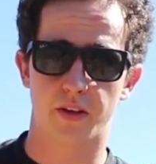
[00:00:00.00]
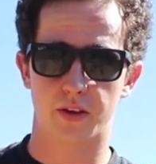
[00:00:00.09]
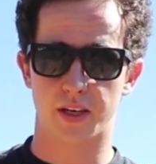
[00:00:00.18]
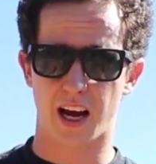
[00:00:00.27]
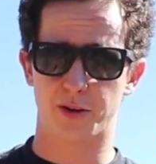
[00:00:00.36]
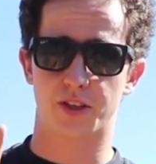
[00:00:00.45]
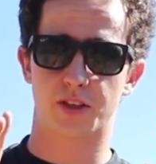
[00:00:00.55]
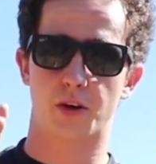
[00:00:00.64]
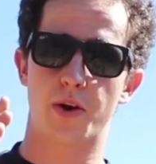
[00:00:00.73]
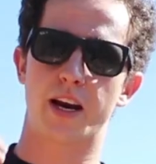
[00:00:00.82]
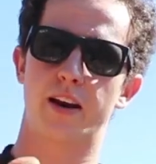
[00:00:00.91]
there's now a
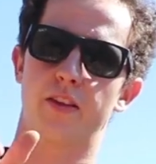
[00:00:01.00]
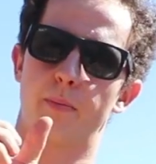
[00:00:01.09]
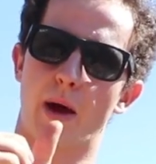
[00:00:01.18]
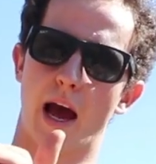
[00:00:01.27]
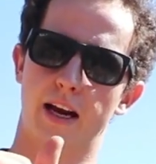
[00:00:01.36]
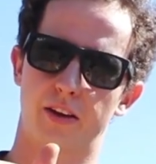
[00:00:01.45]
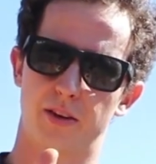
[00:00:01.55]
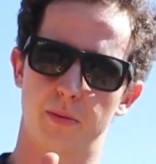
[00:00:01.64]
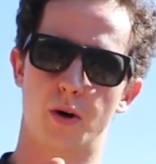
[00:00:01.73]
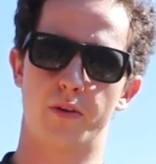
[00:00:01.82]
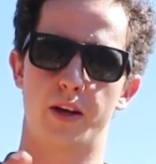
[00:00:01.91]
screen on the back of the
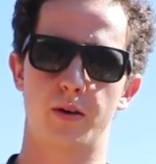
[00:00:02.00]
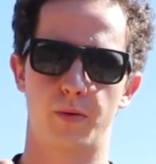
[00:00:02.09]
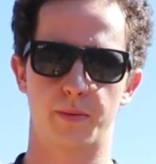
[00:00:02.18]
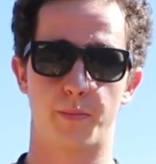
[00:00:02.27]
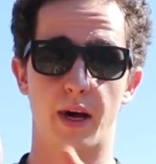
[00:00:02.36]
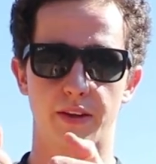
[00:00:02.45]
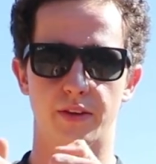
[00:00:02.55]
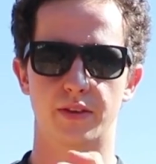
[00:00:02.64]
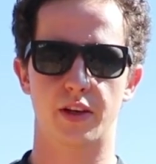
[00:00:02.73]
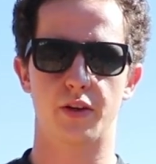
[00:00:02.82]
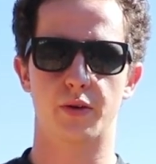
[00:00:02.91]
Movi with
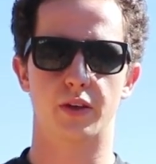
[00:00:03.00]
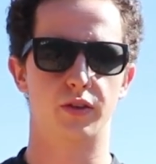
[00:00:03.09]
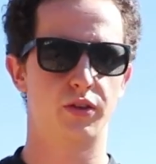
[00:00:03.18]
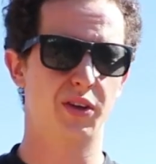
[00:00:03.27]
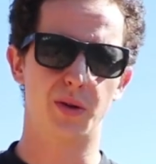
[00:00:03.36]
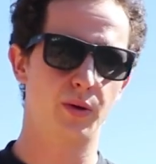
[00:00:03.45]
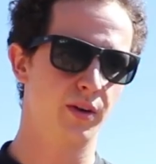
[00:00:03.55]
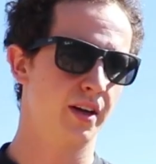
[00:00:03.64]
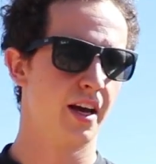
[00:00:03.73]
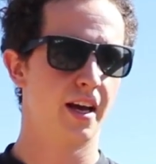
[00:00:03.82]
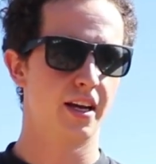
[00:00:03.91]
buttons, and you can tune,
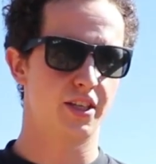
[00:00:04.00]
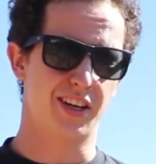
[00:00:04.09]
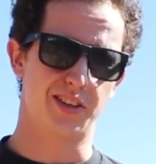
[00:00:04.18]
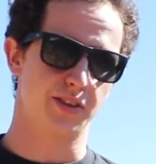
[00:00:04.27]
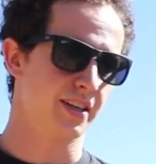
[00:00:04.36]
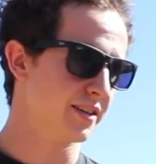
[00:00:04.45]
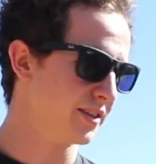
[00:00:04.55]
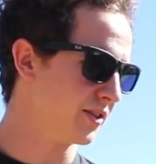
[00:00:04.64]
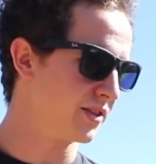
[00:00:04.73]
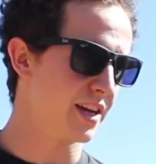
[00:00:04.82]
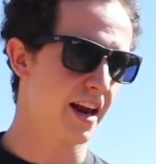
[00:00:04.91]
change
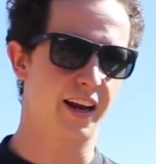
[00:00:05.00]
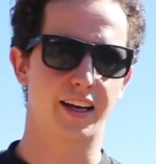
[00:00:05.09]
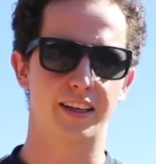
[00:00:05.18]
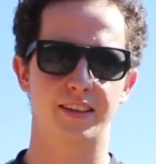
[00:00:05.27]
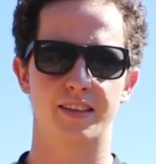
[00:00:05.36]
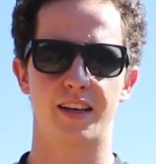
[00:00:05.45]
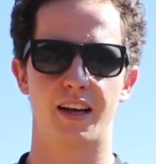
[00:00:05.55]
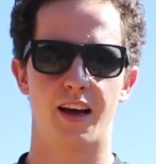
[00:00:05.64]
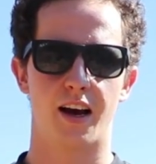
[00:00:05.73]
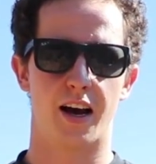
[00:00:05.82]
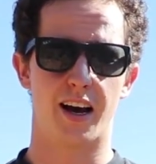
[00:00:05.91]
your settings,
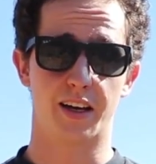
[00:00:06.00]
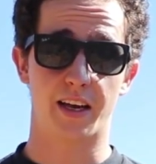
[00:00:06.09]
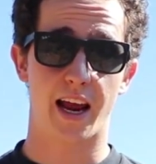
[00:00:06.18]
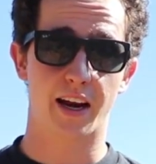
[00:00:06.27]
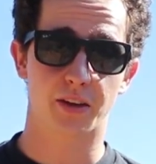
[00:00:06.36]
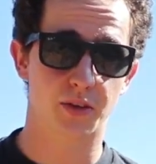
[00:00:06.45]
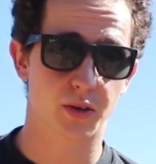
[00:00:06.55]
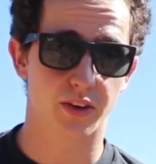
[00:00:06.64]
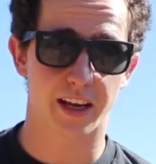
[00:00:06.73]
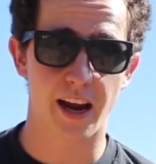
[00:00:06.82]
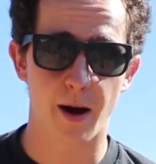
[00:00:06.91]
and control
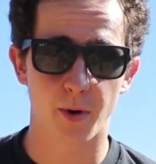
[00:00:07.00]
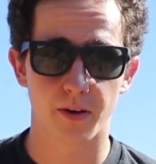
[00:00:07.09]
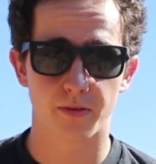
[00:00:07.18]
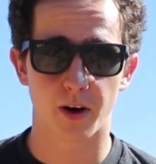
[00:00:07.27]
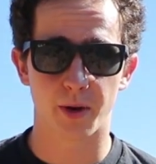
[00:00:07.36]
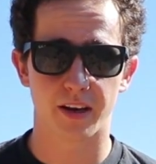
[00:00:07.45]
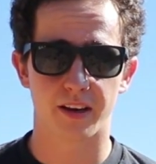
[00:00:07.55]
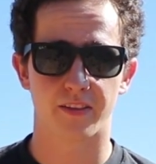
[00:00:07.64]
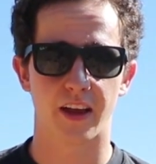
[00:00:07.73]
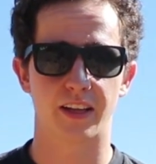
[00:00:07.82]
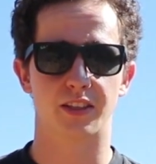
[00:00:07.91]
the camera from it.
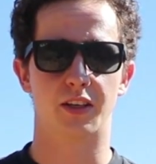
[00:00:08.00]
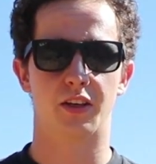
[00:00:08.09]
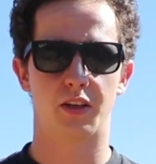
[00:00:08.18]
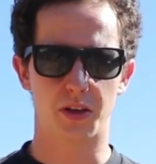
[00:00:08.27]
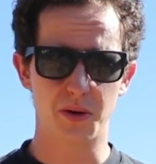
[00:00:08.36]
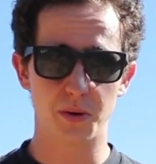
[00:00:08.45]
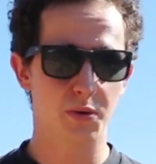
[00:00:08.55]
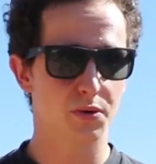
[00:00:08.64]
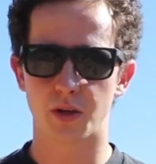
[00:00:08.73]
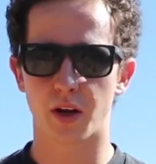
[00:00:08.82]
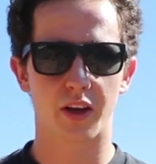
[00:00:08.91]
That's a
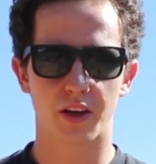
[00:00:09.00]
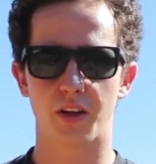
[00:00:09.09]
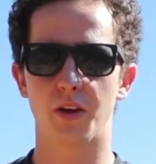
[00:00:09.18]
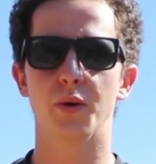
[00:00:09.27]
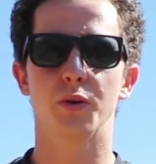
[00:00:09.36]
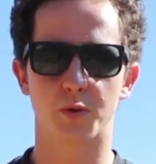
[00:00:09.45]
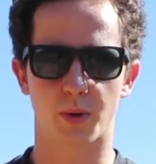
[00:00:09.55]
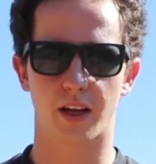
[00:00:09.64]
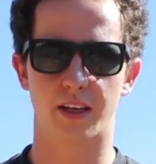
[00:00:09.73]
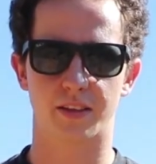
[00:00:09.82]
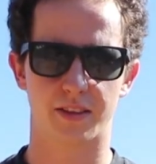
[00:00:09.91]
huge, huge
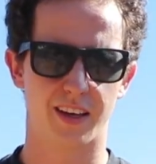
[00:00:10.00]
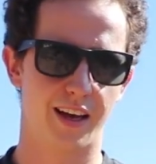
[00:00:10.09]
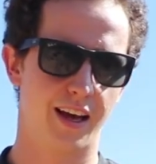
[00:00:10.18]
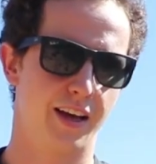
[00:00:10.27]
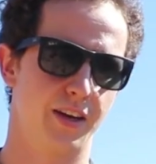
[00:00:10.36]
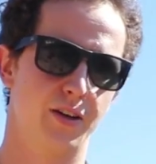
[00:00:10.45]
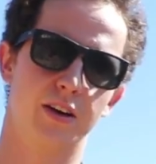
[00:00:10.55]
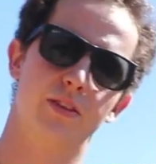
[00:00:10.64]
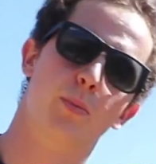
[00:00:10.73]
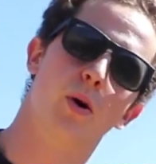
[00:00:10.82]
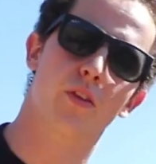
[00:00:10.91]
plus. You don't have
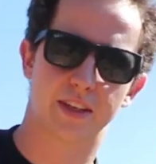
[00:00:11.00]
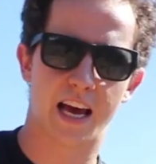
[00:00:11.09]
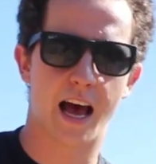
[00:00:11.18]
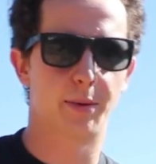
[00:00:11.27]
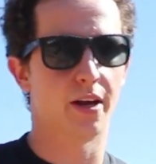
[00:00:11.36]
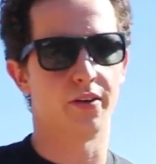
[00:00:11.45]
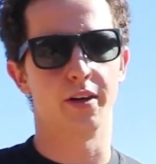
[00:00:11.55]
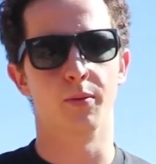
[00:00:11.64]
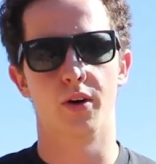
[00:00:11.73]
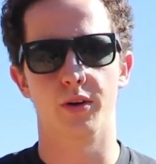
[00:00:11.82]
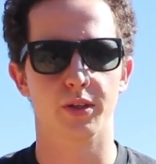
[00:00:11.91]
to pull the tablet out
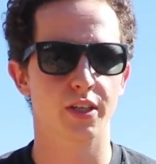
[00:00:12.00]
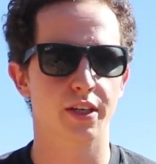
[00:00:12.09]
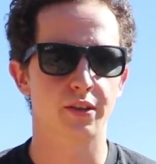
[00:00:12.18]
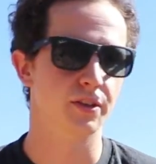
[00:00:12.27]
anymore to adjust